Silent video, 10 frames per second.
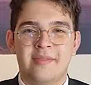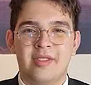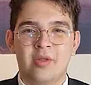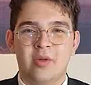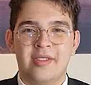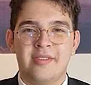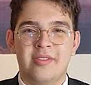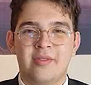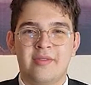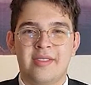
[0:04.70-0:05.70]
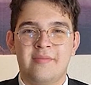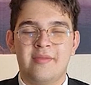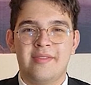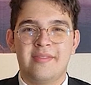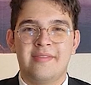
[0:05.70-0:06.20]
Dear audience of
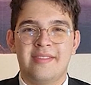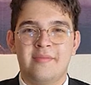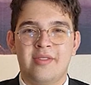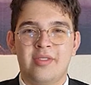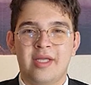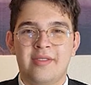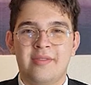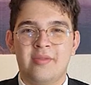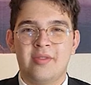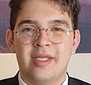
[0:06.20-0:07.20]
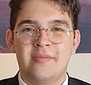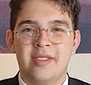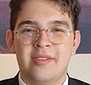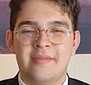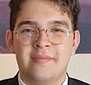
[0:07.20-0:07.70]
Atavatan TV channel, good
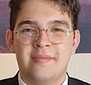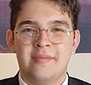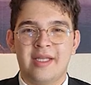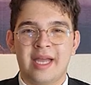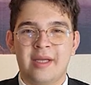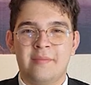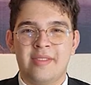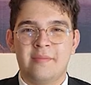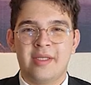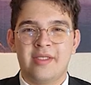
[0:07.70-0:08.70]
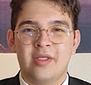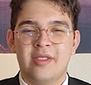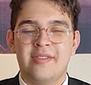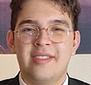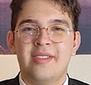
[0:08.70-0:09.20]
evening. I'm Ismail
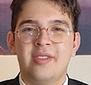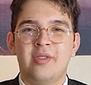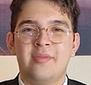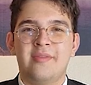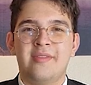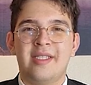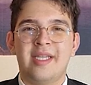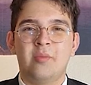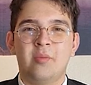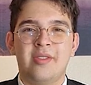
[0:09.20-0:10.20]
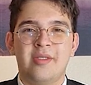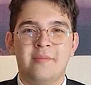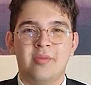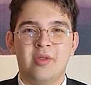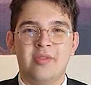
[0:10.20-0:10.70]
Orazgylyjov and
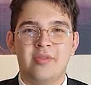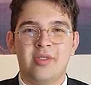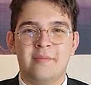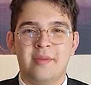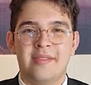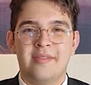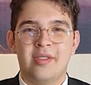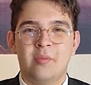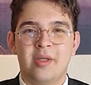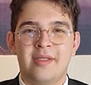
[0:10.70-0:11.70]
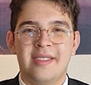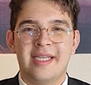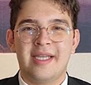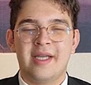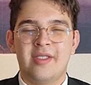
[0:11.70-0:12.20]
welcome to our Turkmenistan Weekly
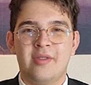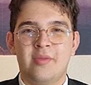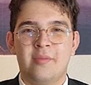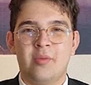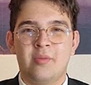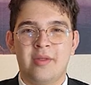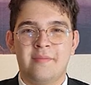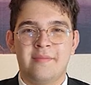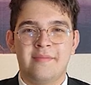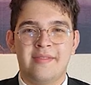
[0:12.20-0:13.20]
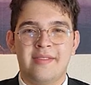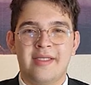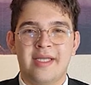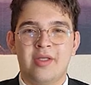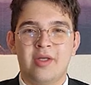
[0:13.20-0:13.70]
AI News program.
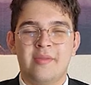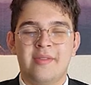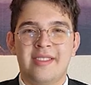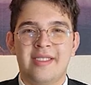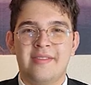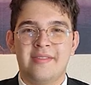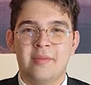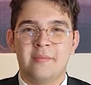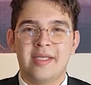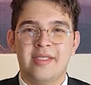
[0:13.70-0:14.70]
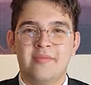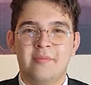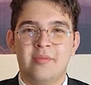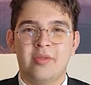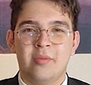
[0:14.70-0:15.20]
Here are the latest updates
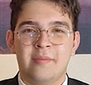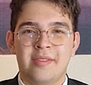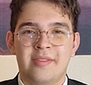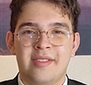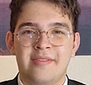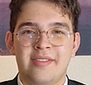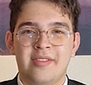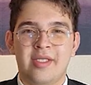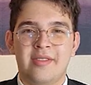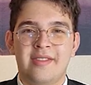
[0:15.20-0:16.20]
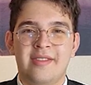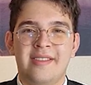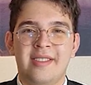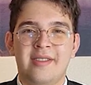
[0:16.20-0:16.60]
from Turkmenistan's agenda in